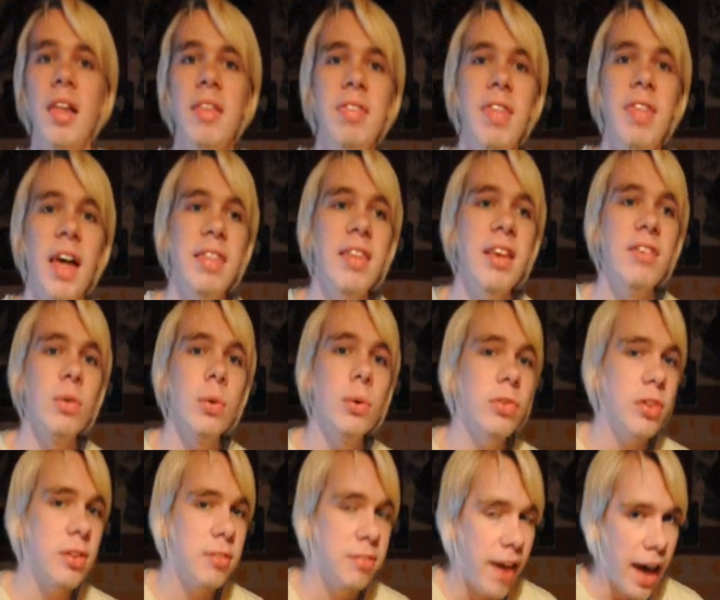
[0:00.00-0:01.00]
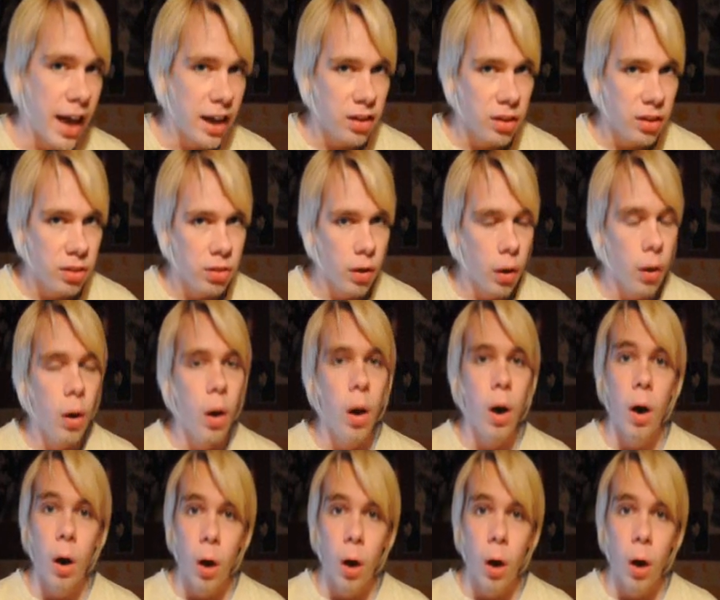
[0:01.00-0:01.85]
Then there's also the fact that